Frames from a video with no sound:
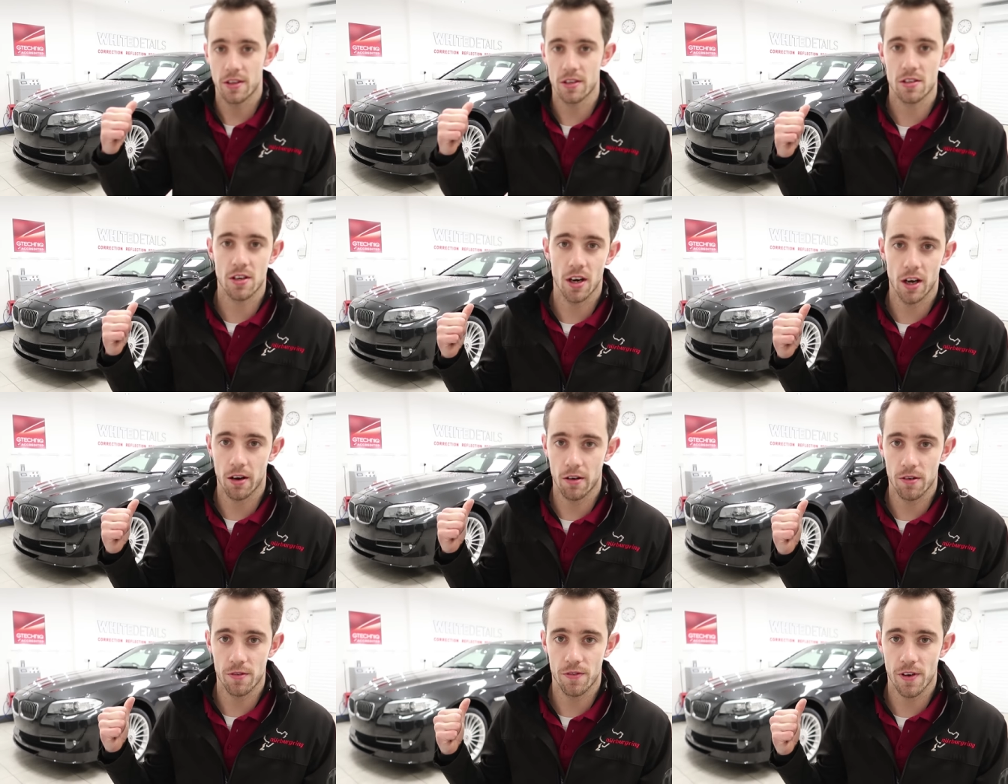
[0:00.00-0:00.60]
This
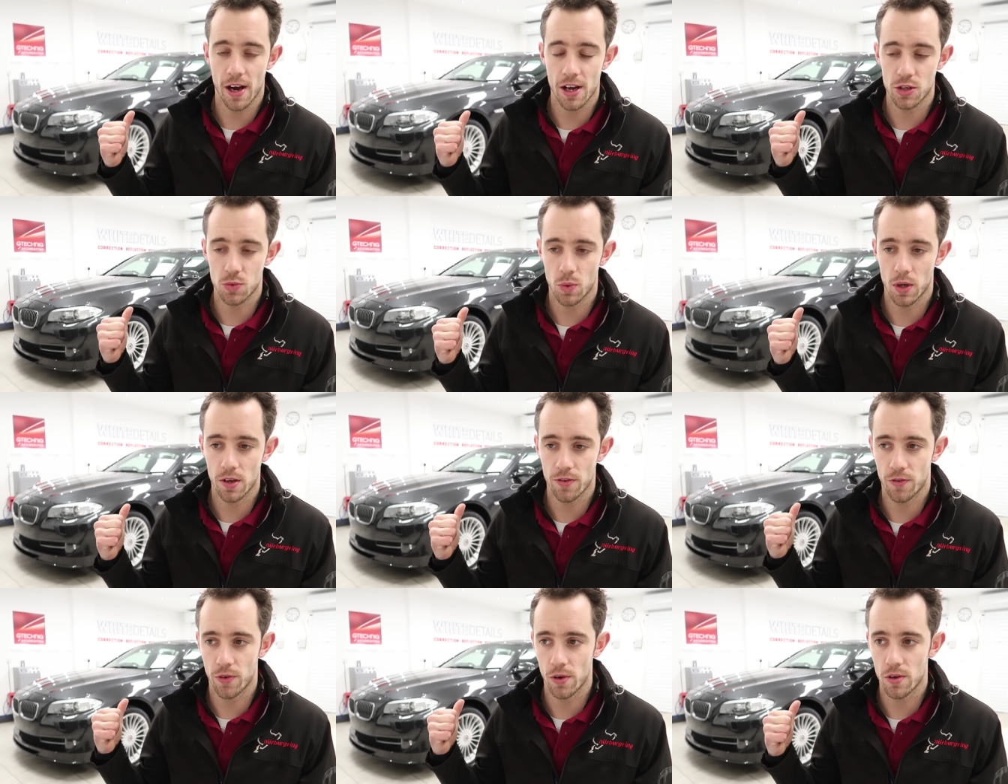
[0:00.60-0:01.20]
car, in fact,
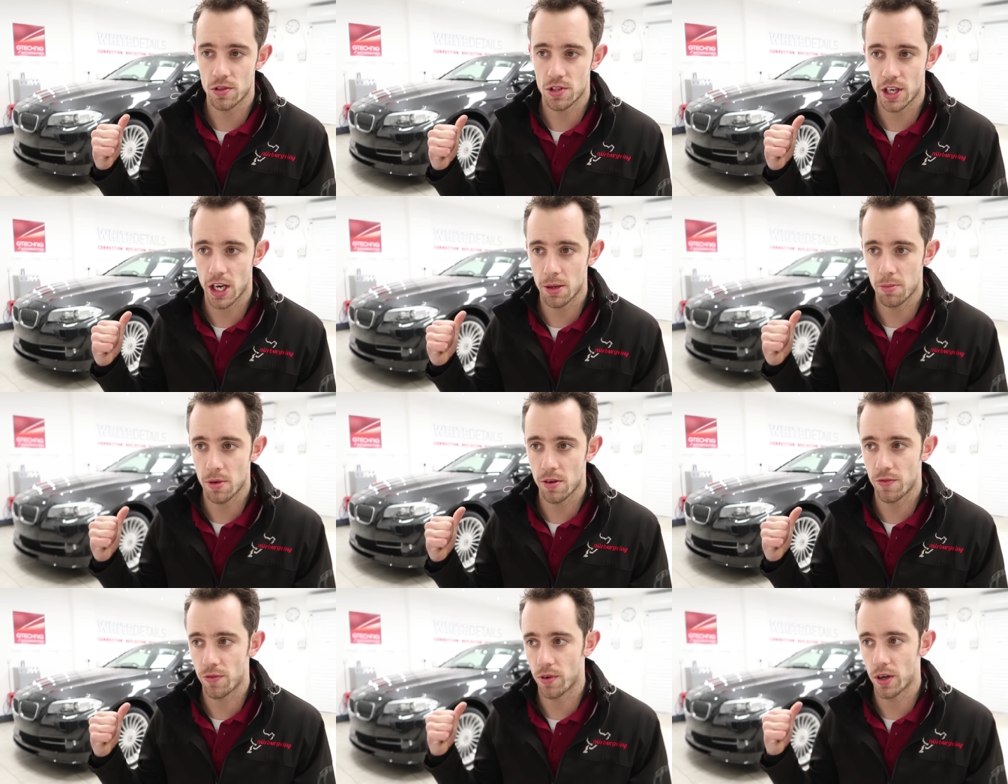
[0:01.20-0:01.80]
when it first
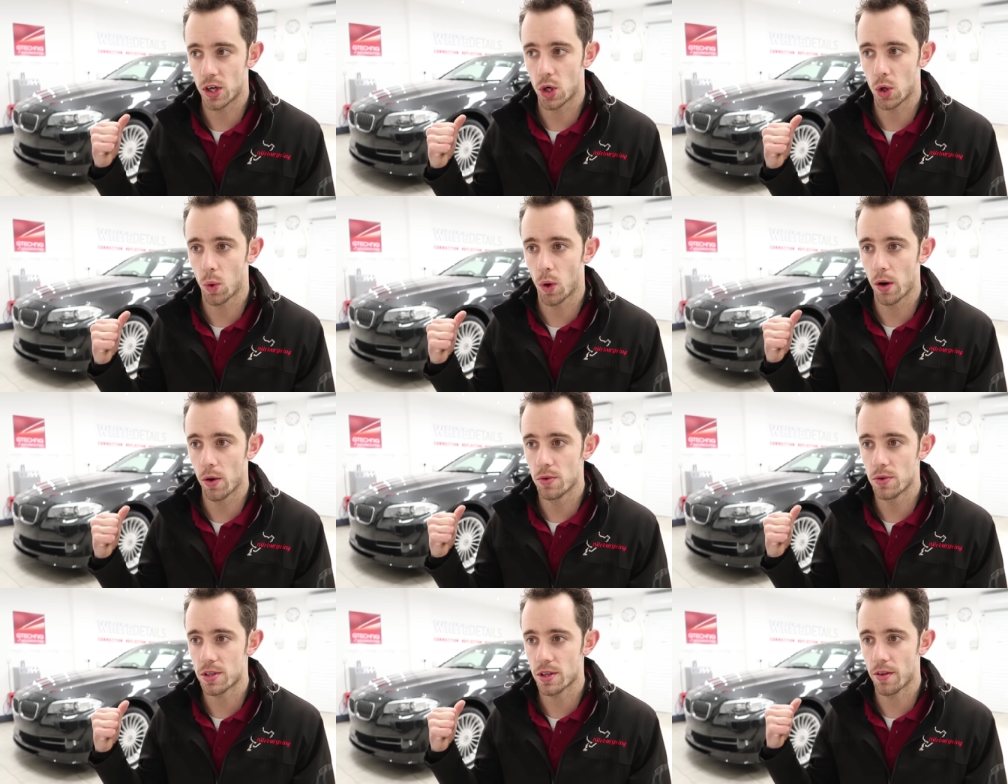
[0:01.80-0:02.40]
came in for a
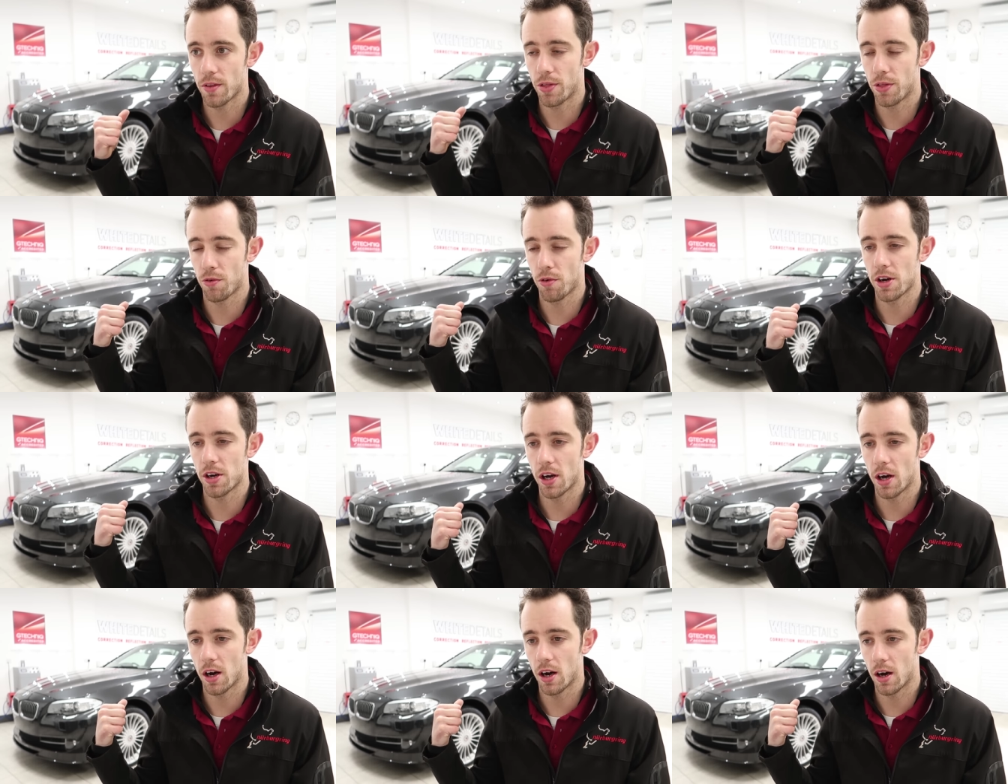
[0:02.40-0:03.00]
quote,
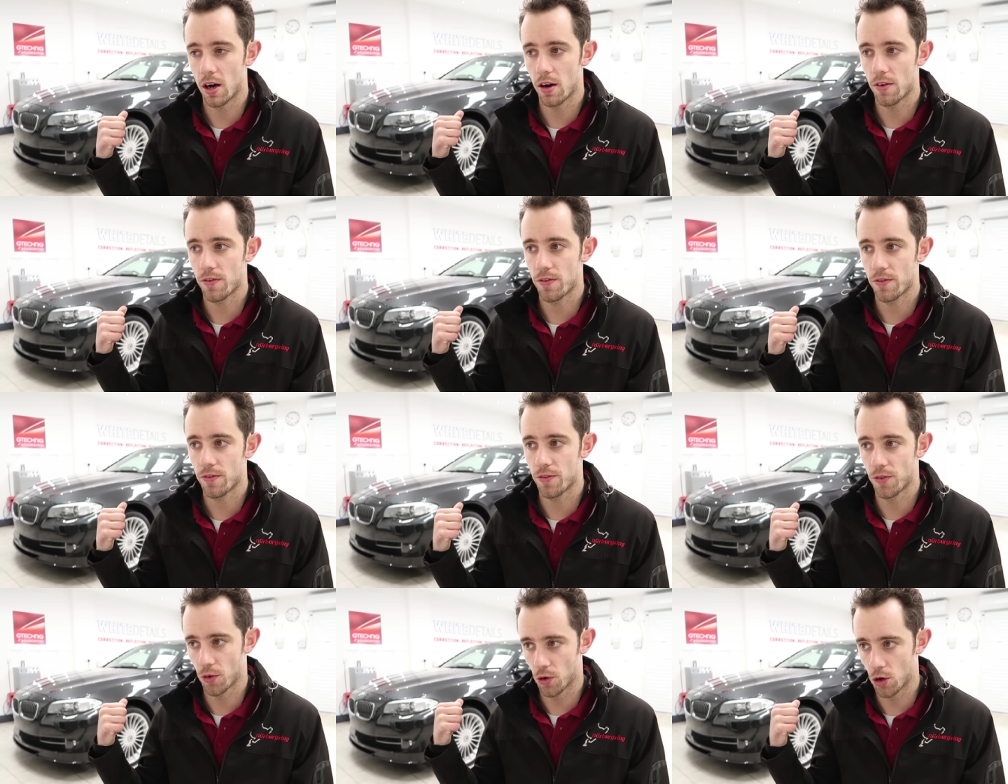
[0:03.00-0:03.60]
three and a half
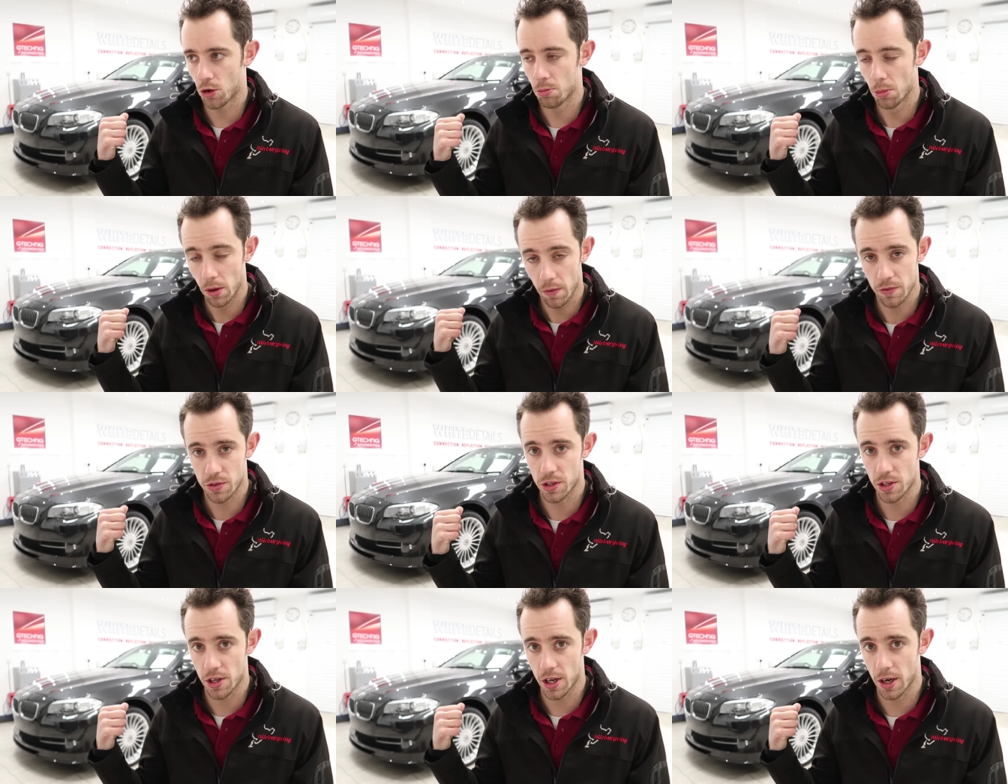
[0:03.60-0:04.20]
four
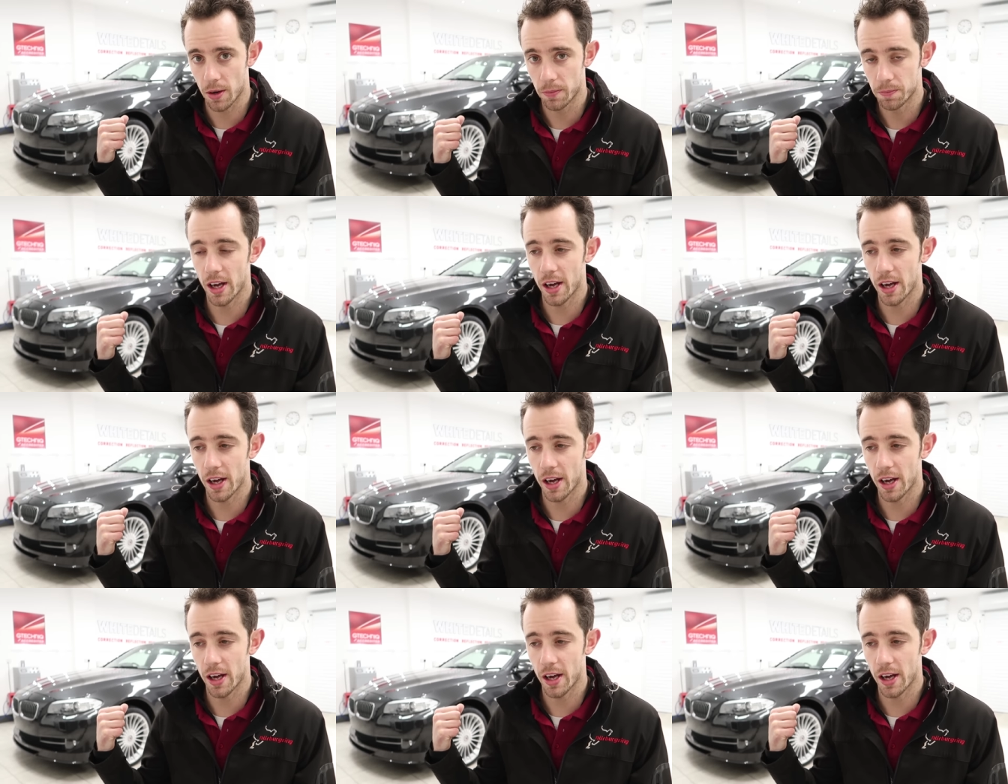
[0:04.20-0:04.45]
months ago.